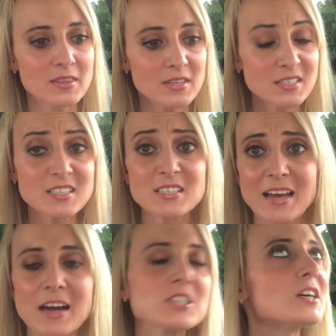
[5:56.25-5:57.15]
This is
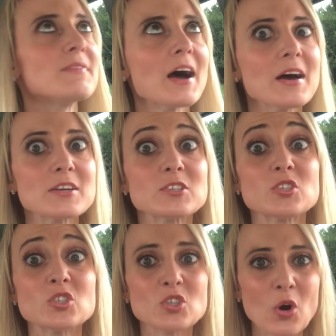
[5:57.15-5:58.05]
actually, I've had
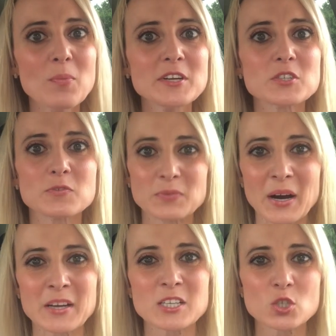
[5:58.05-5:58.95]
so much
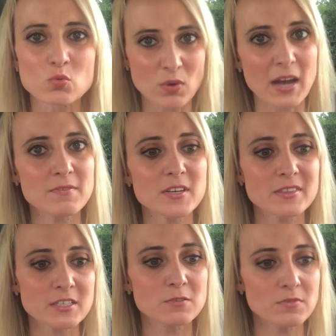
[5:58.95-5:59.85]
fun driving
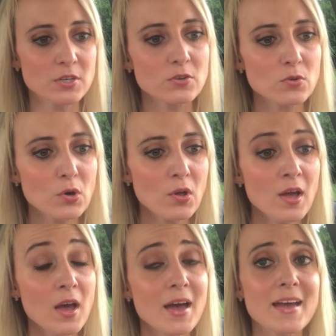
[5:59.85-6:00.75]
this vehicle.
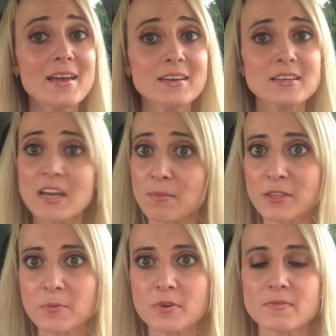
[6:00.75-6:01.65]
It came at
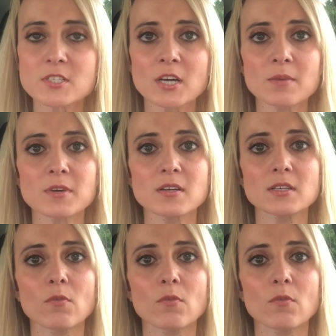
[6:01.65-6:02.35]
the perfect time because I